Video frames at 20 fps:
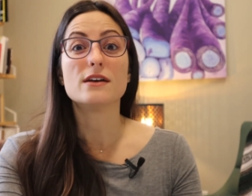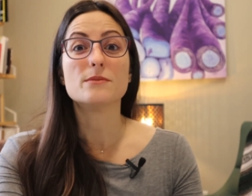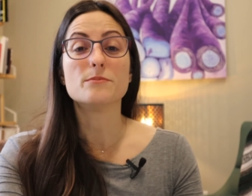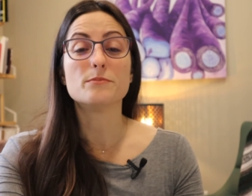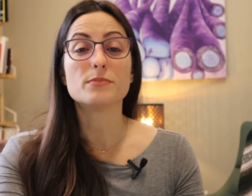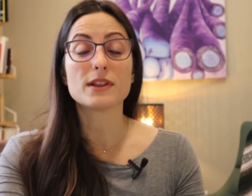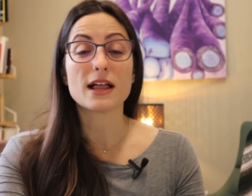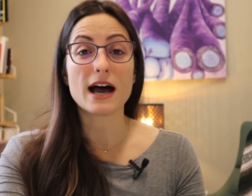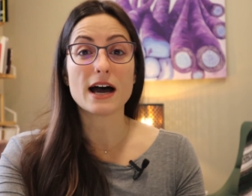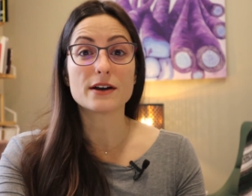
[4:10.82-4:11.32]

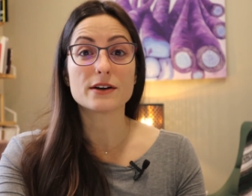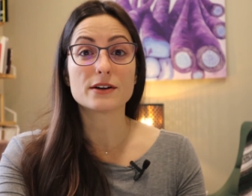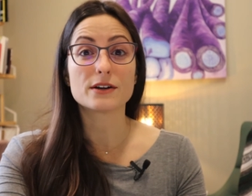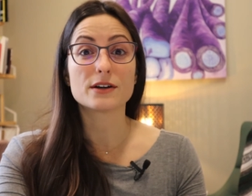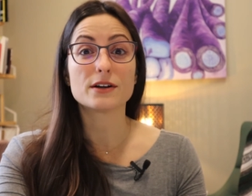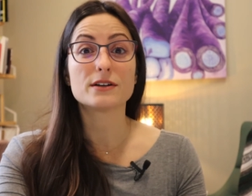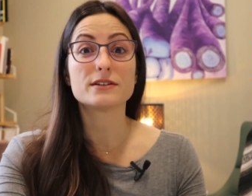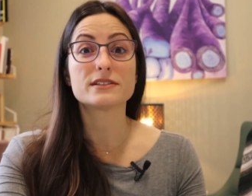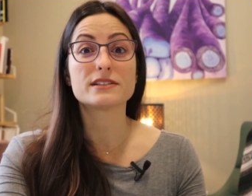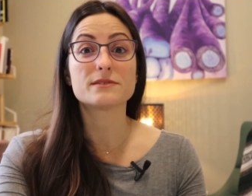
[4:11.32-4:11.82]

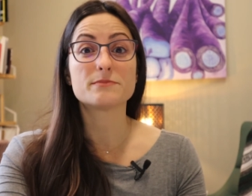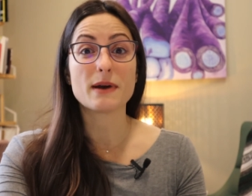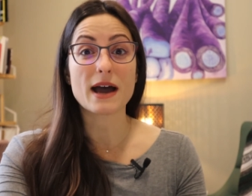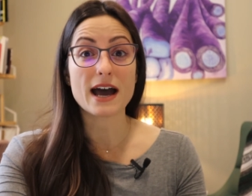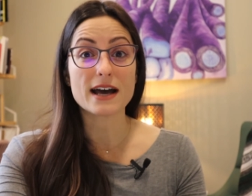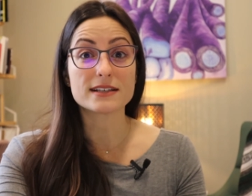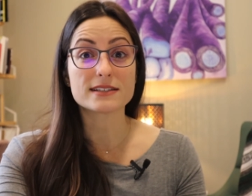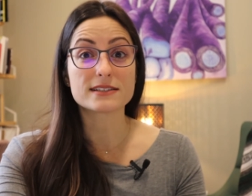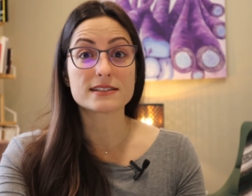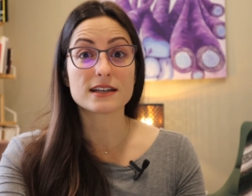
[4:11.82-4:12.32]
bladder
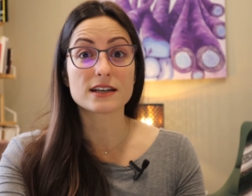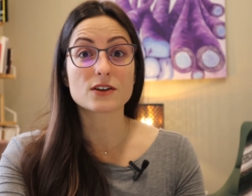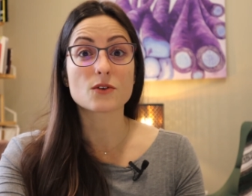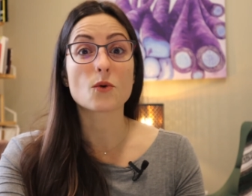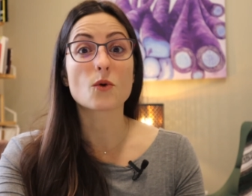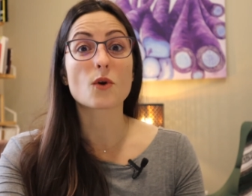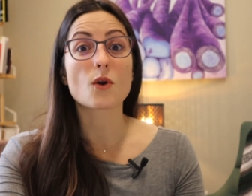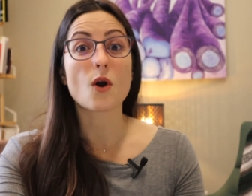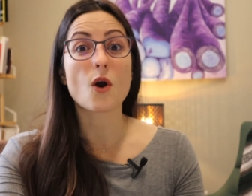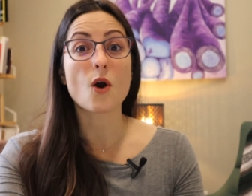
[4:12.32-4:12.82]
spastic
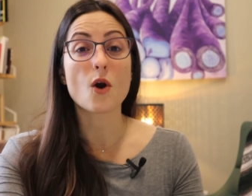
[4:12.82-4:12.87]
or